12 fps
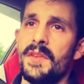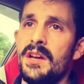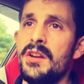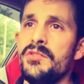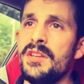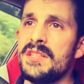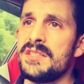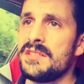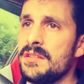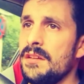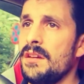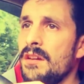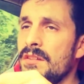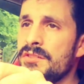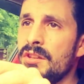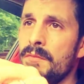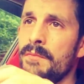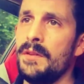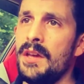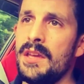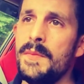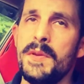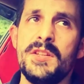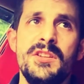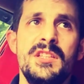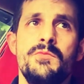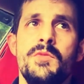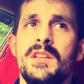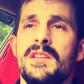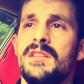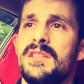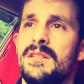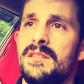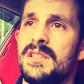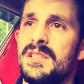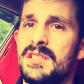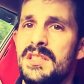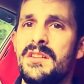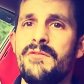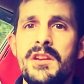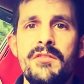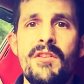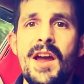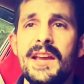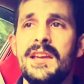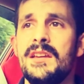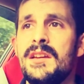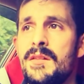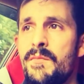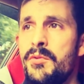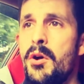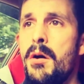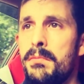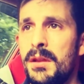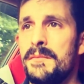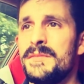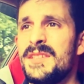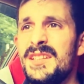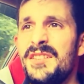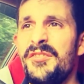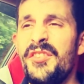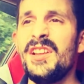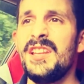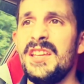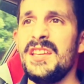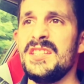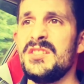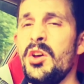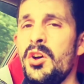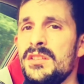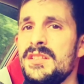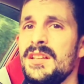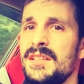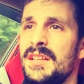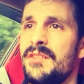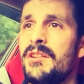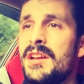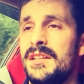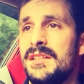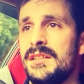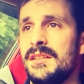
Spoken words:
I know there's some EP3s with steering rack problems, and the feeling is not great.